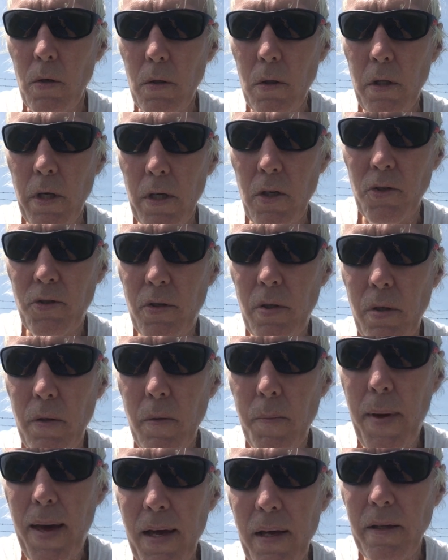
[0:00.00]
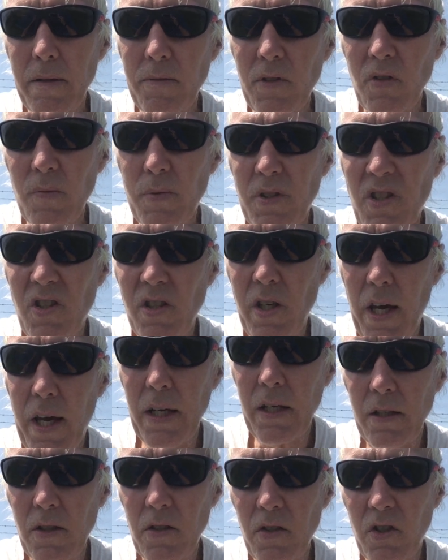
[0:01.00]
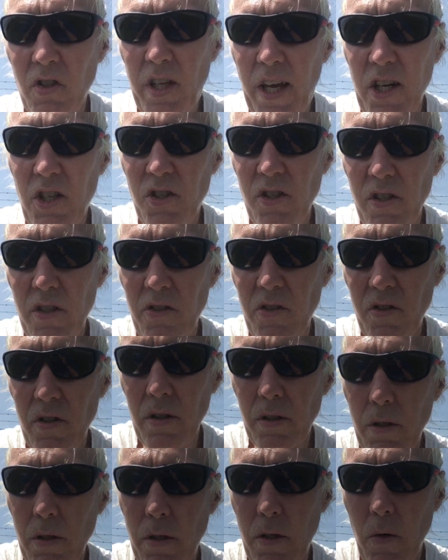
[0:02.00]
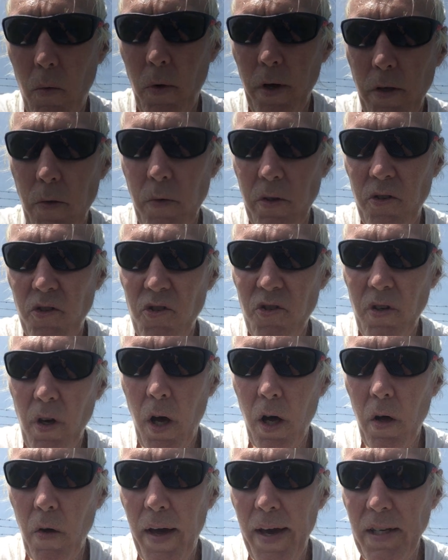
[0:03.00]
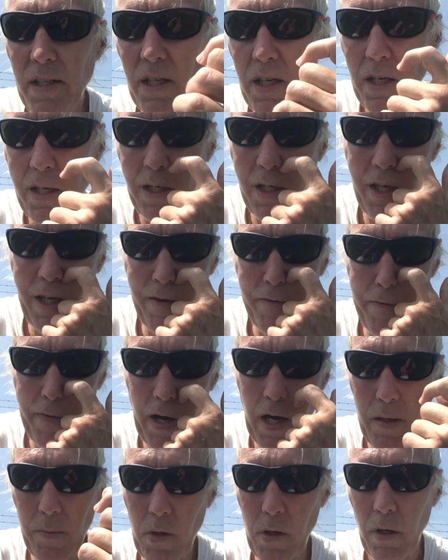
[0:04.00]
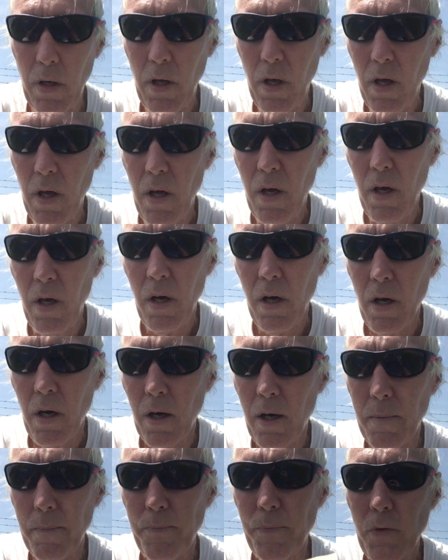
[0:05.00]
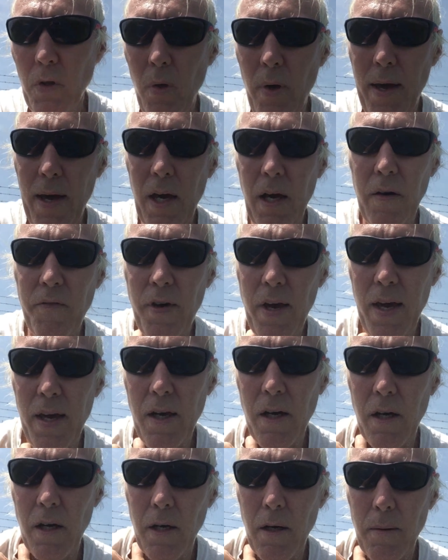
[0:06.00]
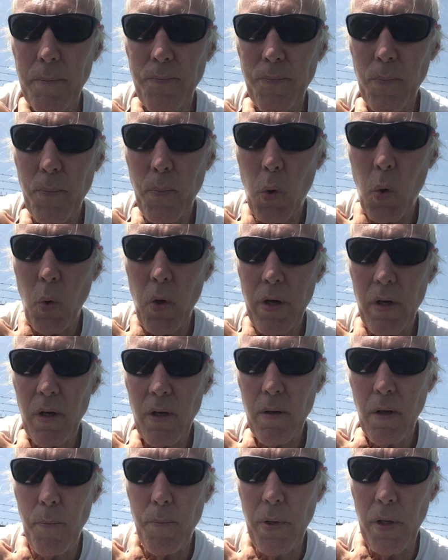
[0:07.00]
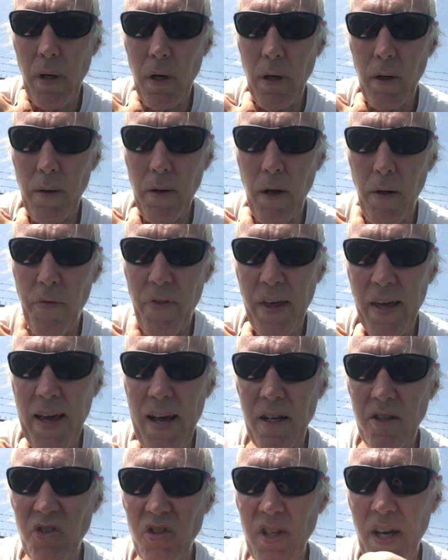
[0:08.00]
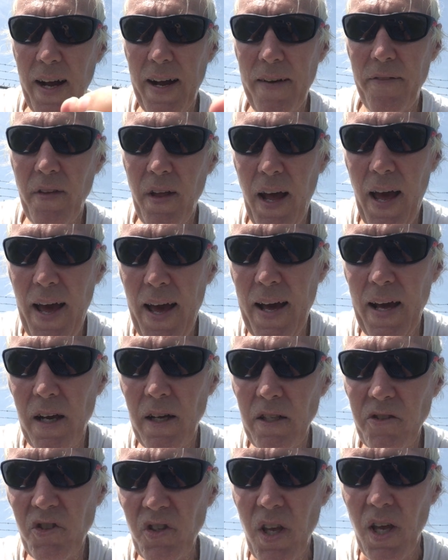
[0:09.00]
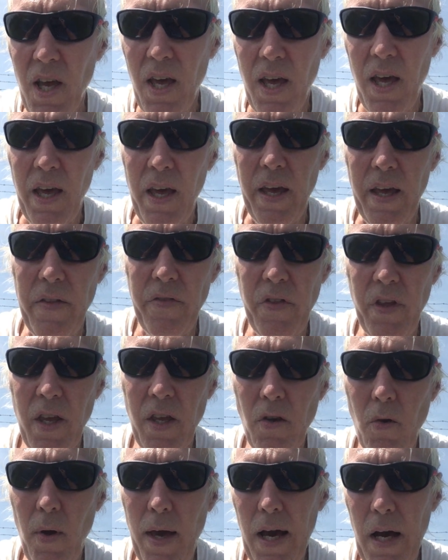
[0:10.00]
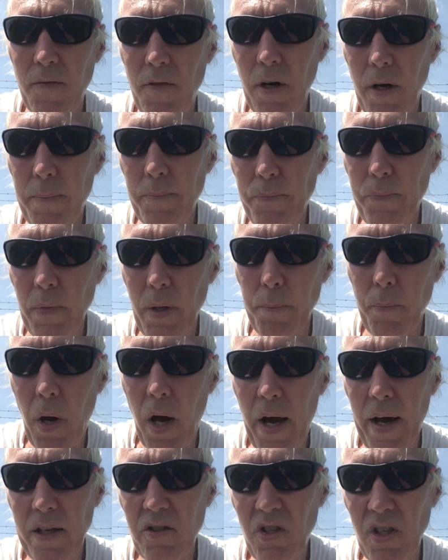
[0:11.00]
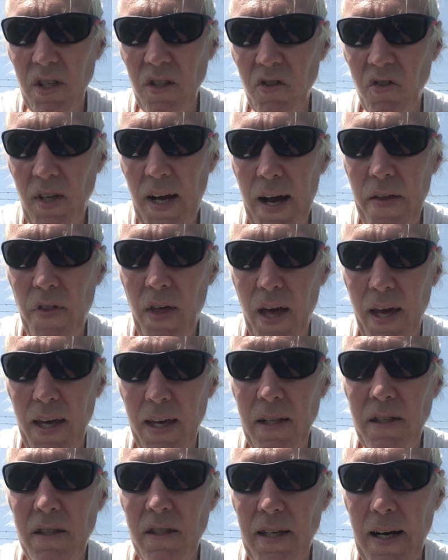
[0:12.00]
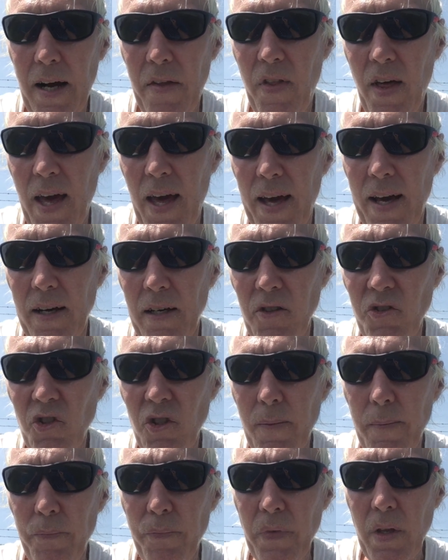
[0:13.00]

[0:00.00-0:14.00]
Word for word: there's two main seg sections to when you install AT&T fiber um, you have a um, port, a, bit, a, thing outside the house, and then you have a box inside the inside the house.